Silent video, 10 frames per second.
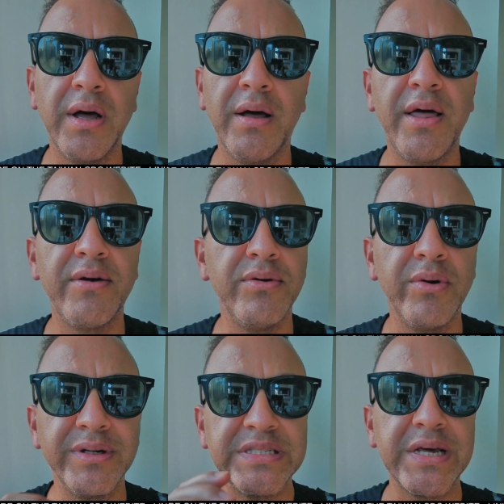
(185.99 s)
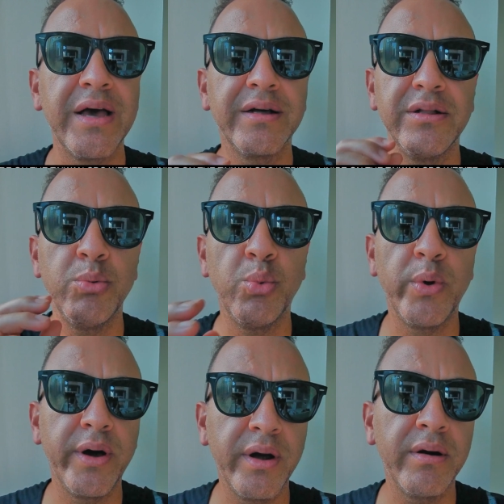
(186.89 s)
I don't know exactly
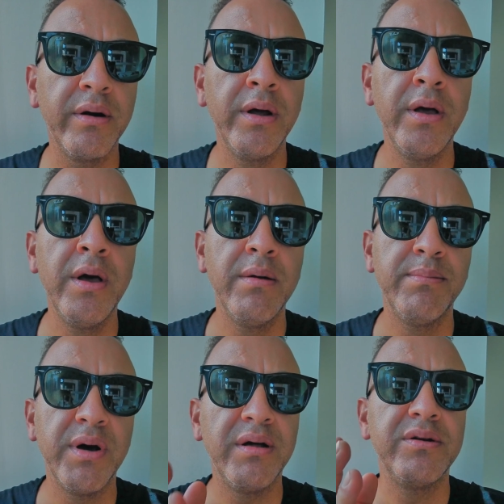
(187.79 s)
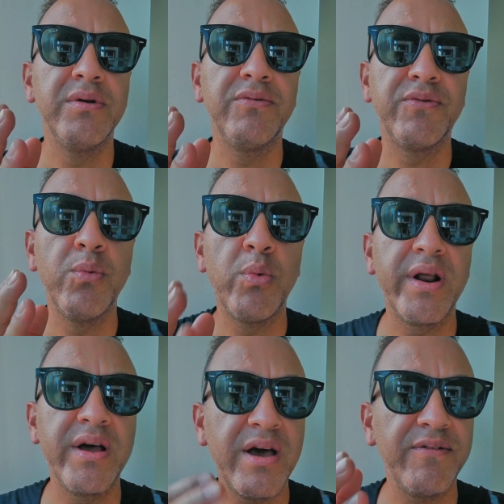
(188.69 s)
where, but from
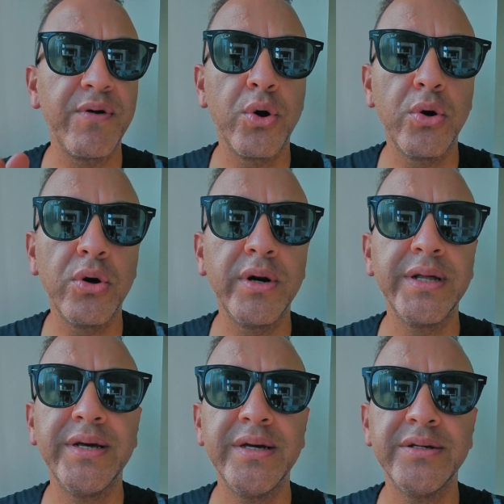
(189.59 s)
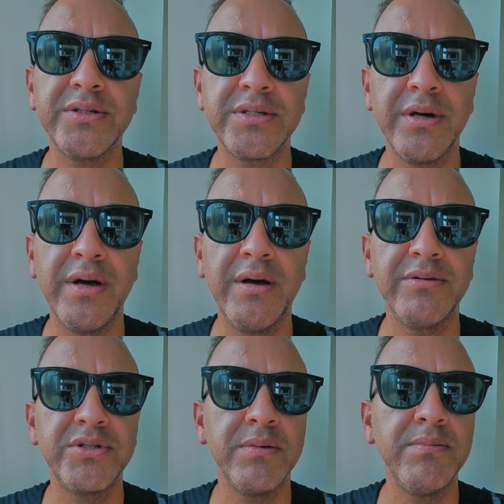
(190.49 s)
what I have heard, it is
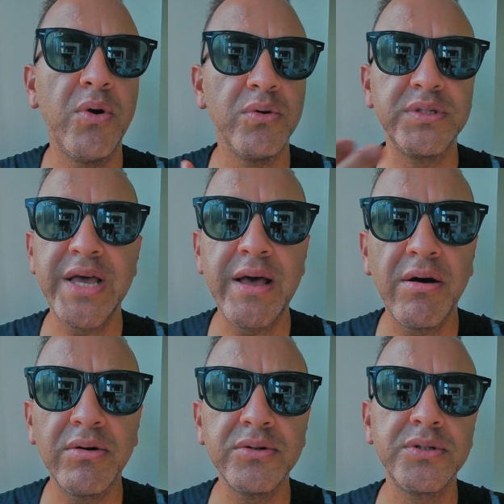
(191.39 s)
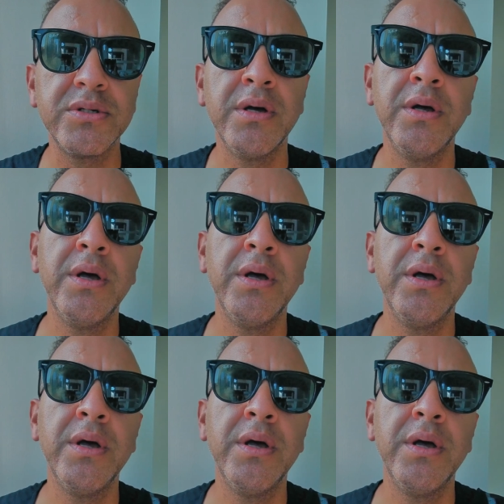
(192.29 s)
some hotels